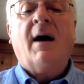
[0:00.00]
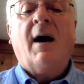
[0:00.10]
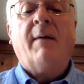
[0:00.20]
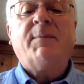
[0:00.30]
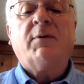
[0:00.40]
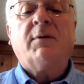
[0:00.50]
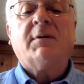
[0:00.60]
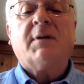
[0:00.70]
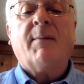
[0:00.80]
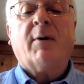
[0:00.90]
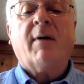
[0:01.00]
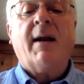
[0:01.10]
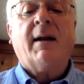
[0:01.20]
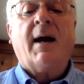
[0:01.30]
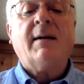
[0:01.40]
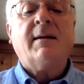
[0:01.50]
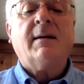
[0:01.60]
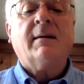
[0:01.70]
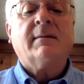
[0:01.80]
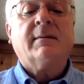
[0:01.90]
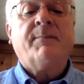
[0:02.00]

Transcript: up to its democratic ideals.